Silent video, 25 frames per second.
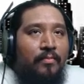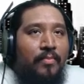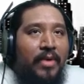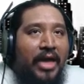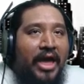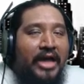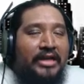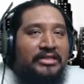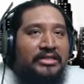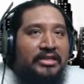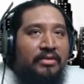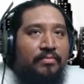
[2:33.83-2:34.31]

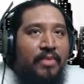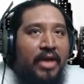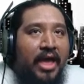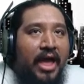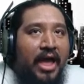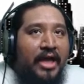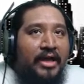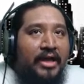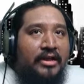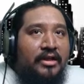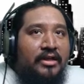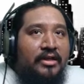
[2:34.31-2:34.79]
back to
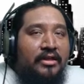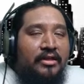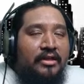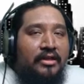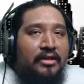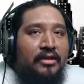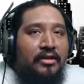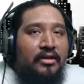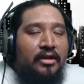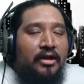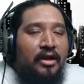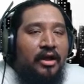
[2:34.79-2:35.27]
back
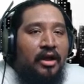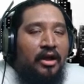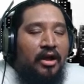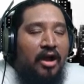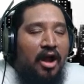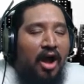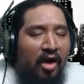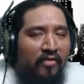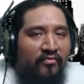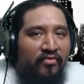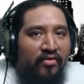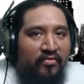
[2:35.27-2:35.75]

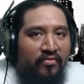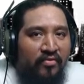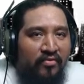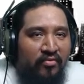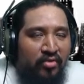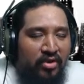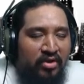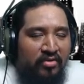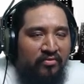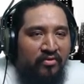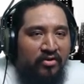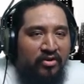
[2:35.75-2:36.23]
off of a
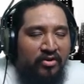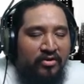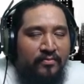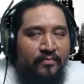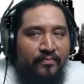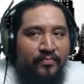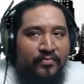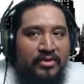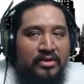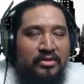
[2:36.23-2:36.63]
revert.